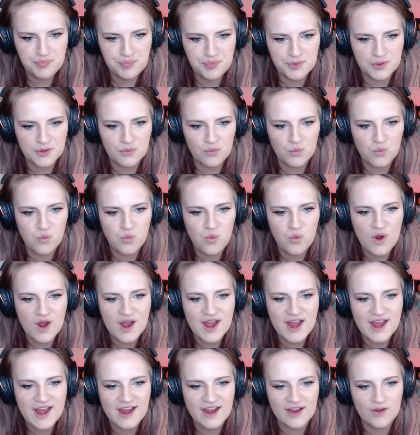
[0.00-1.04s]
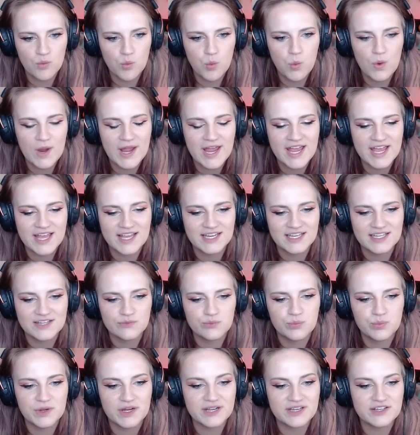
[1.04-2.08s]
Well, when?
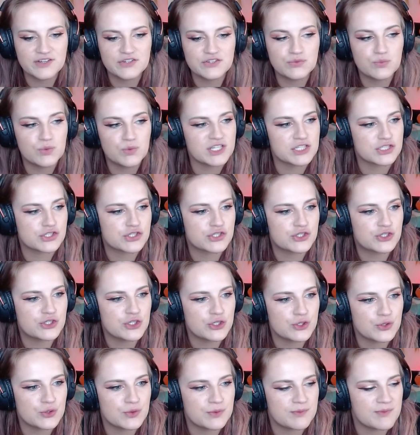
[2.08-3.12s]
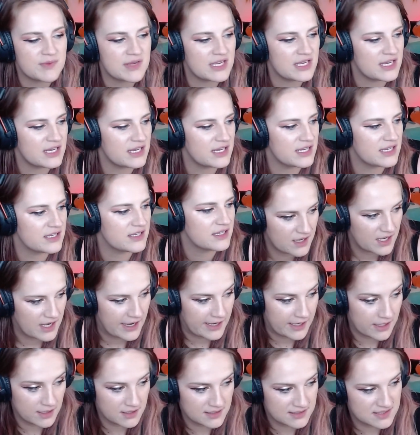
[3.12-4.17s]
What does soon mean?
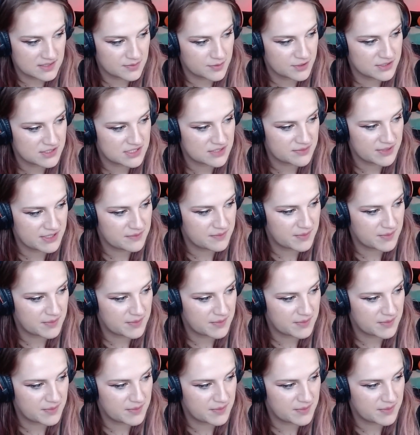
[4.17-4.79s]
I heard it's supposed to be